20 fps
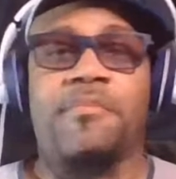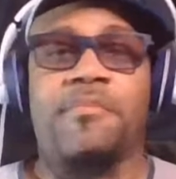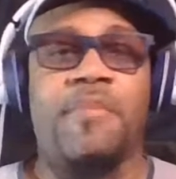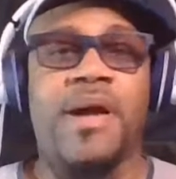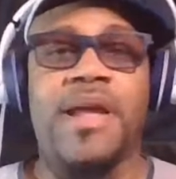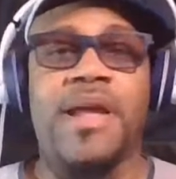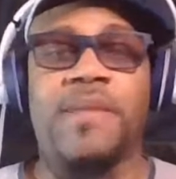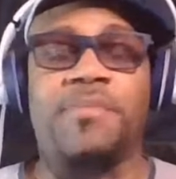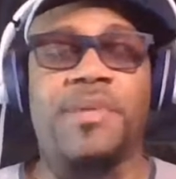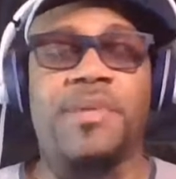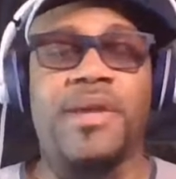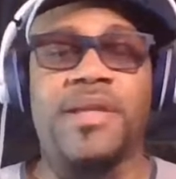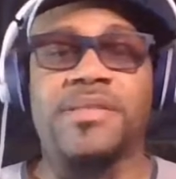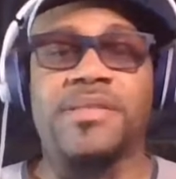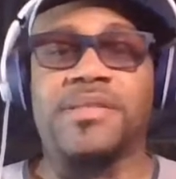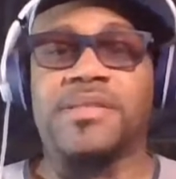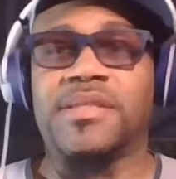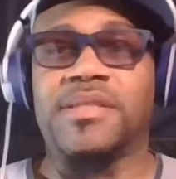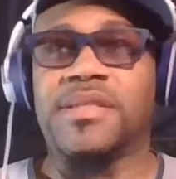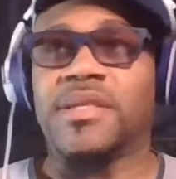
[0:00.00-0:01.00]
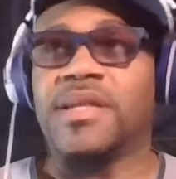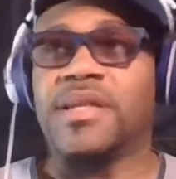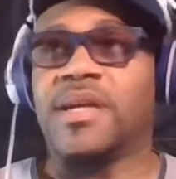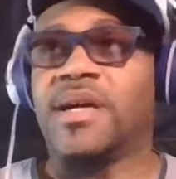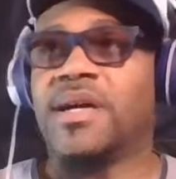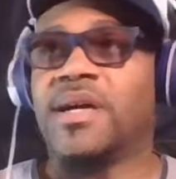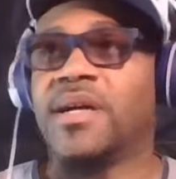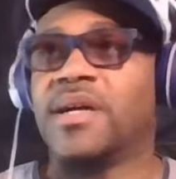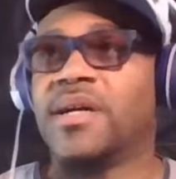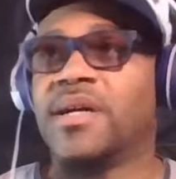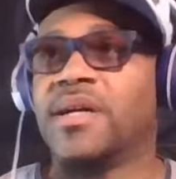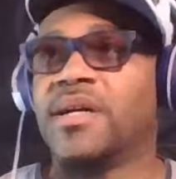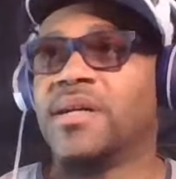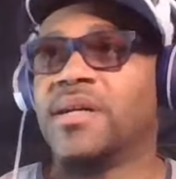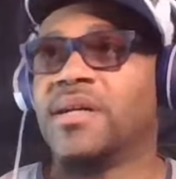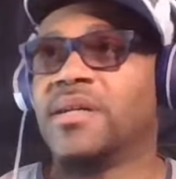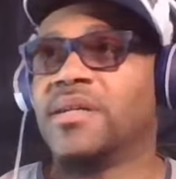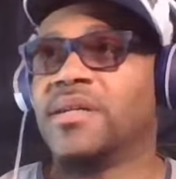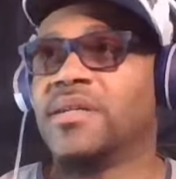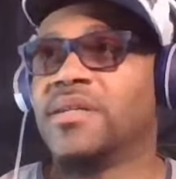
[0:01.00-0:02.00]
Mike Pence,
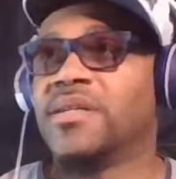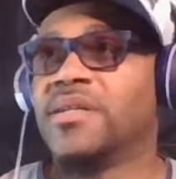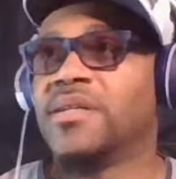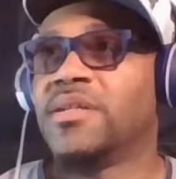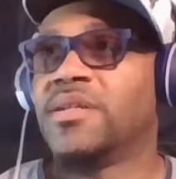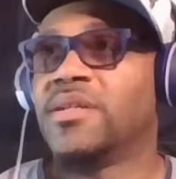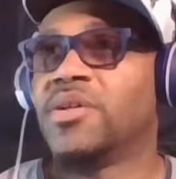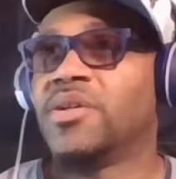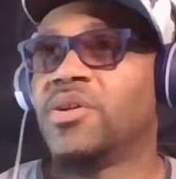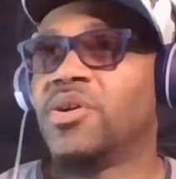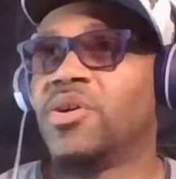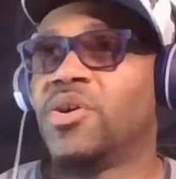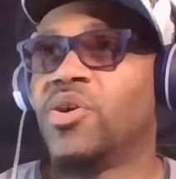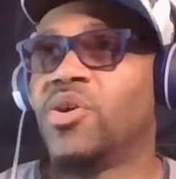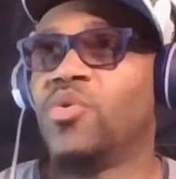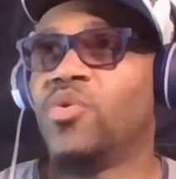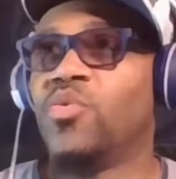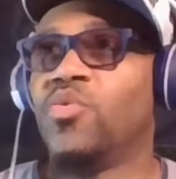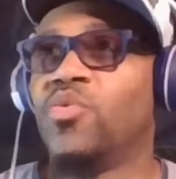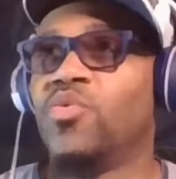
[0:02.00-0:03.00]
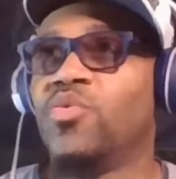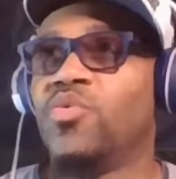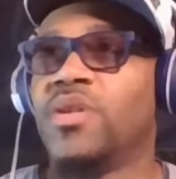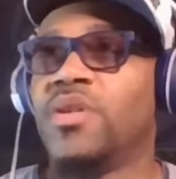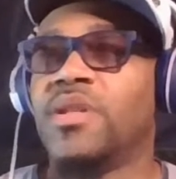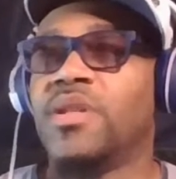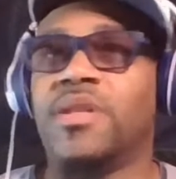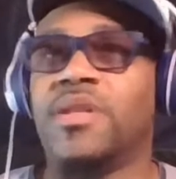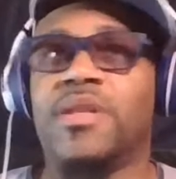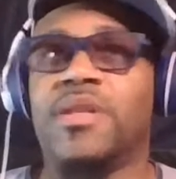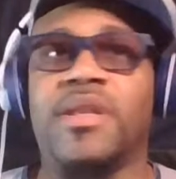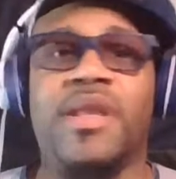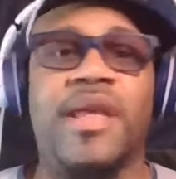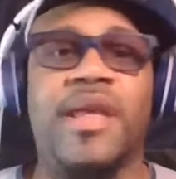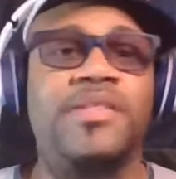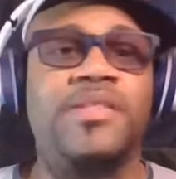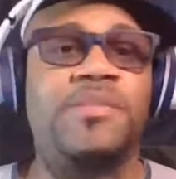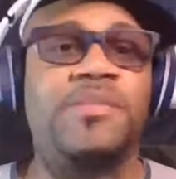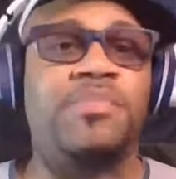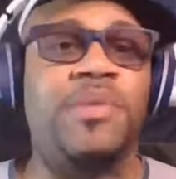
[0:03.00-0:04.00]
who
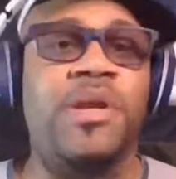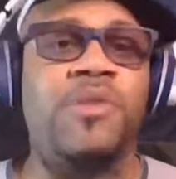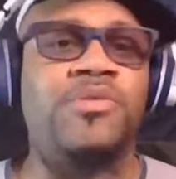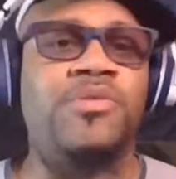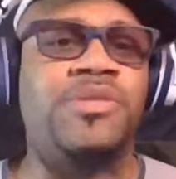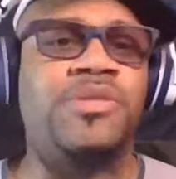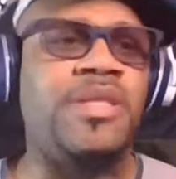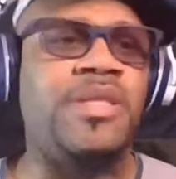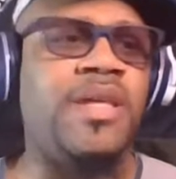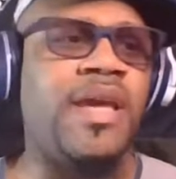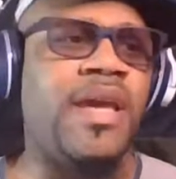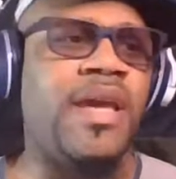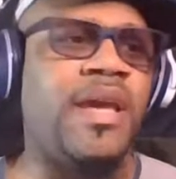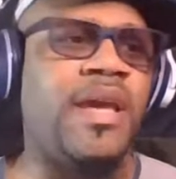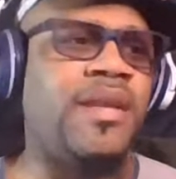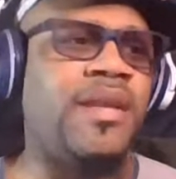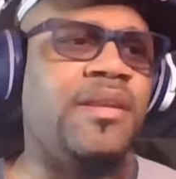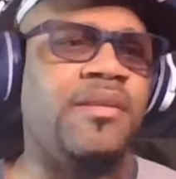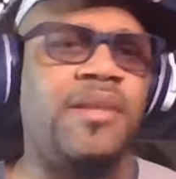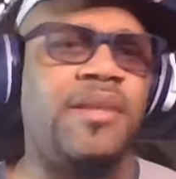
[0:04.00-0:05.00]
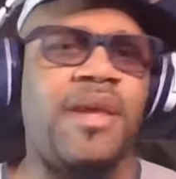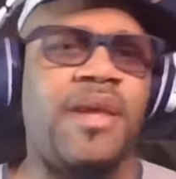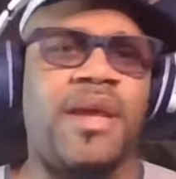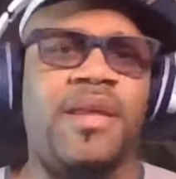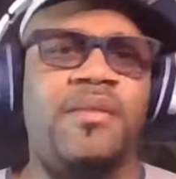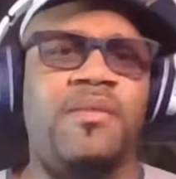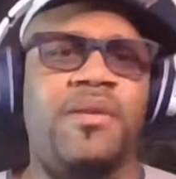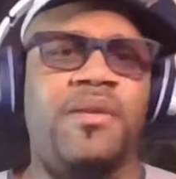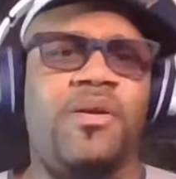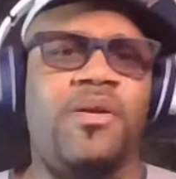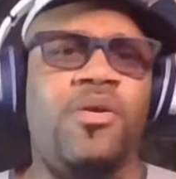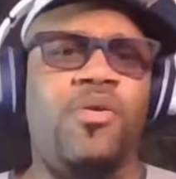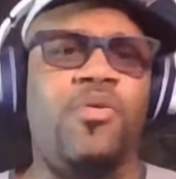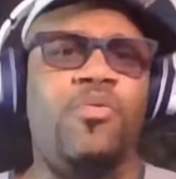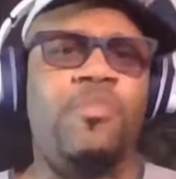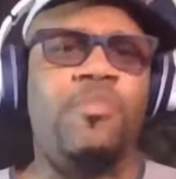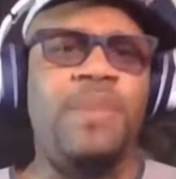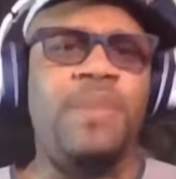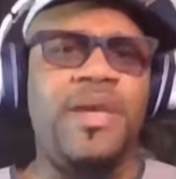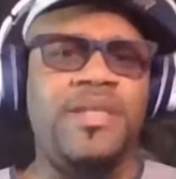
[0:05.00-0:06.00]
Nancy Pelosi and
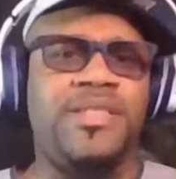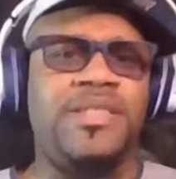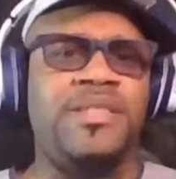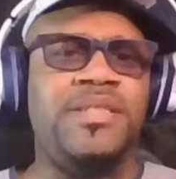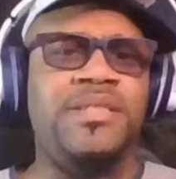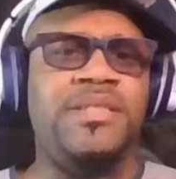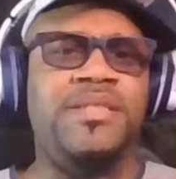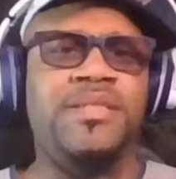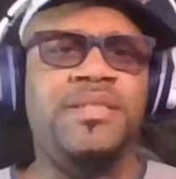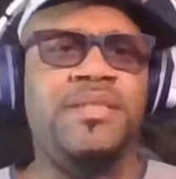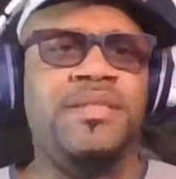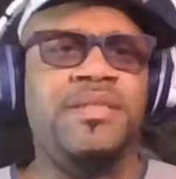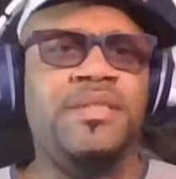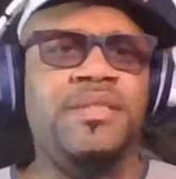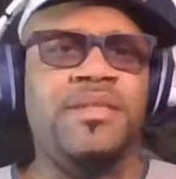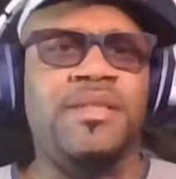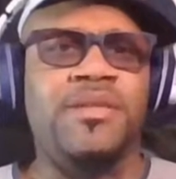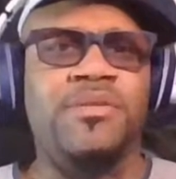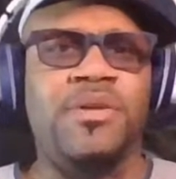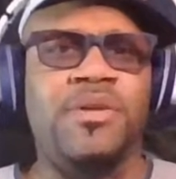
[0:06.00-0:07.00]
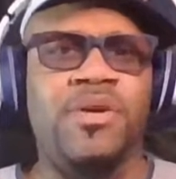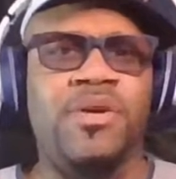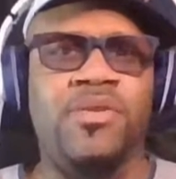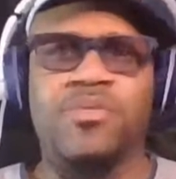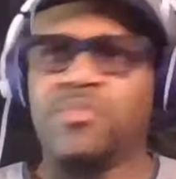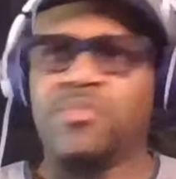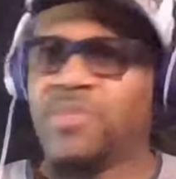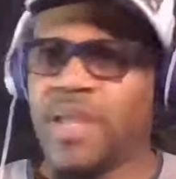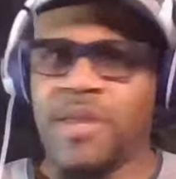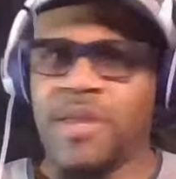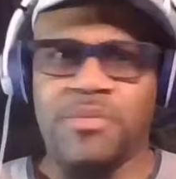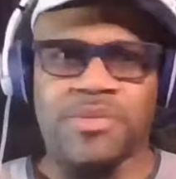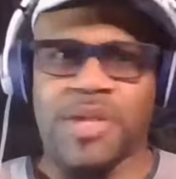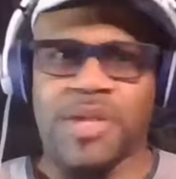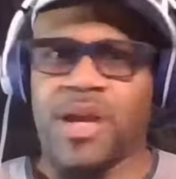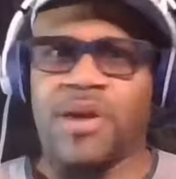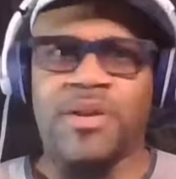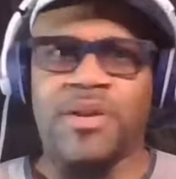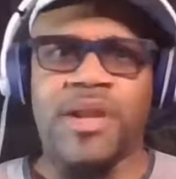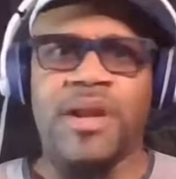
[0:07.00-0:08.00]
old Mitch, you know, they was
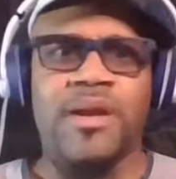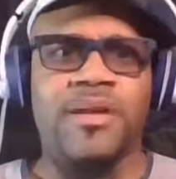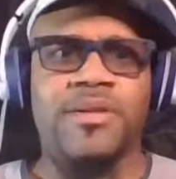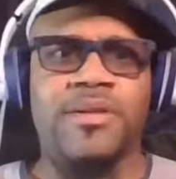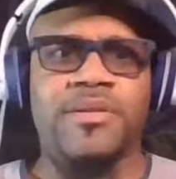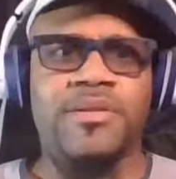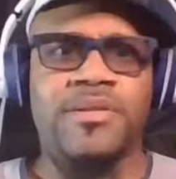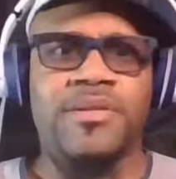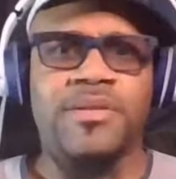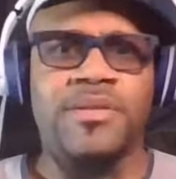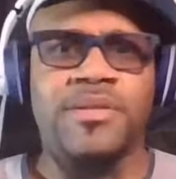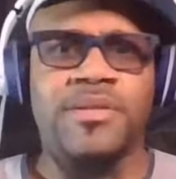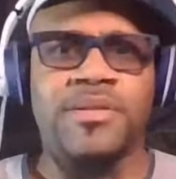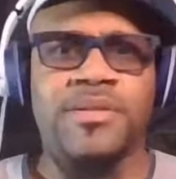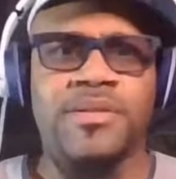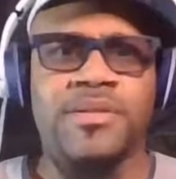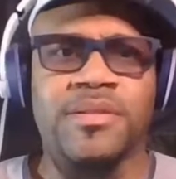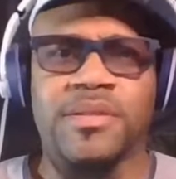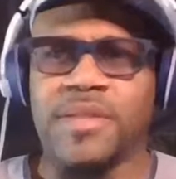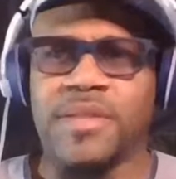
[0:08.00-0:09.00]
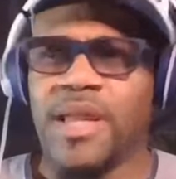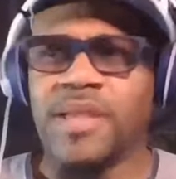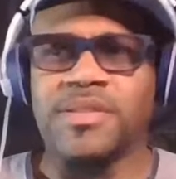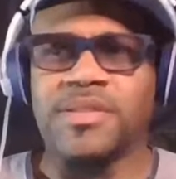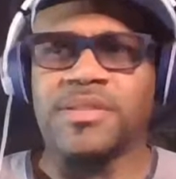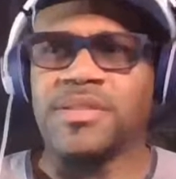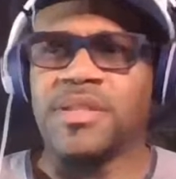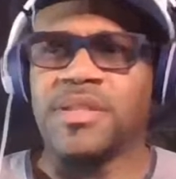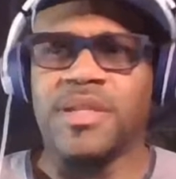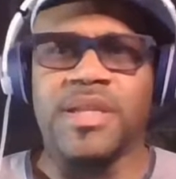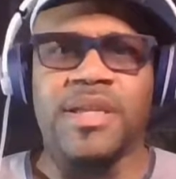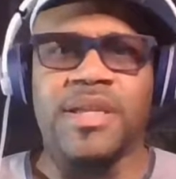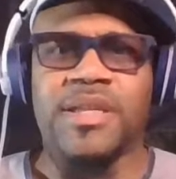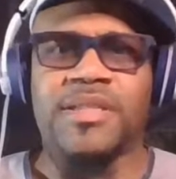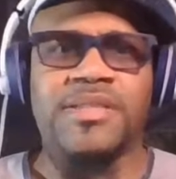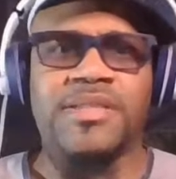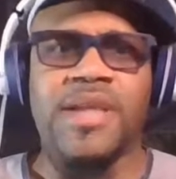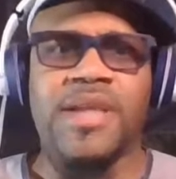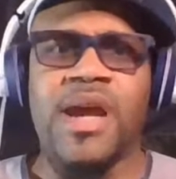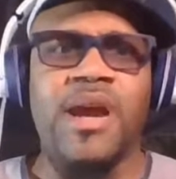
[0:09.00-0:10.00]
all there. That's the
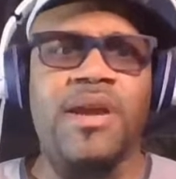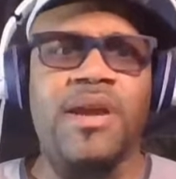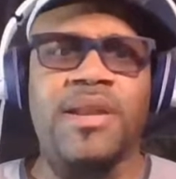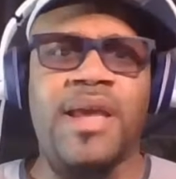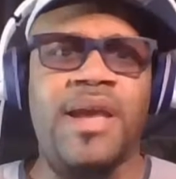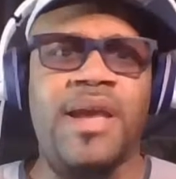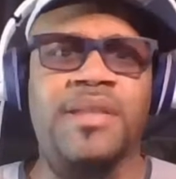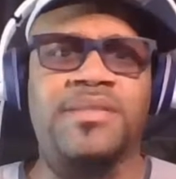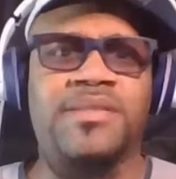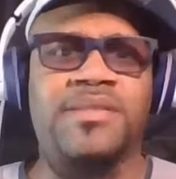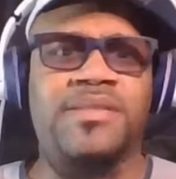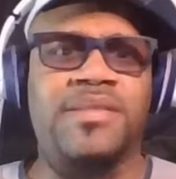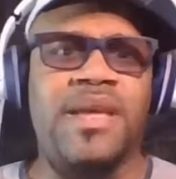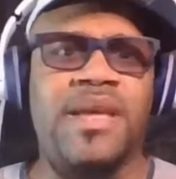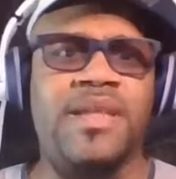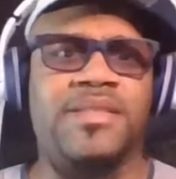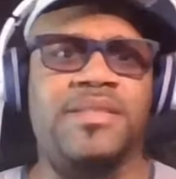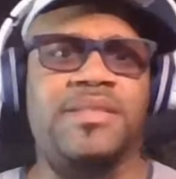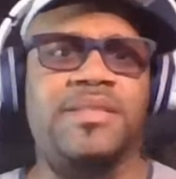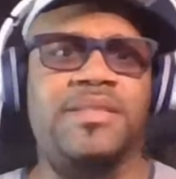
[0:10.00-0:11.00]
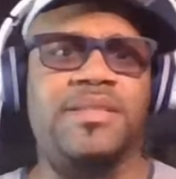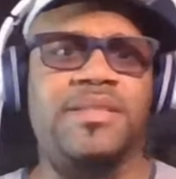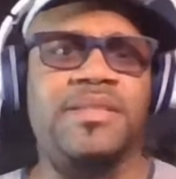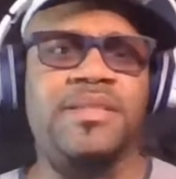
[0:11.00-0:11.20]
entire line of succession.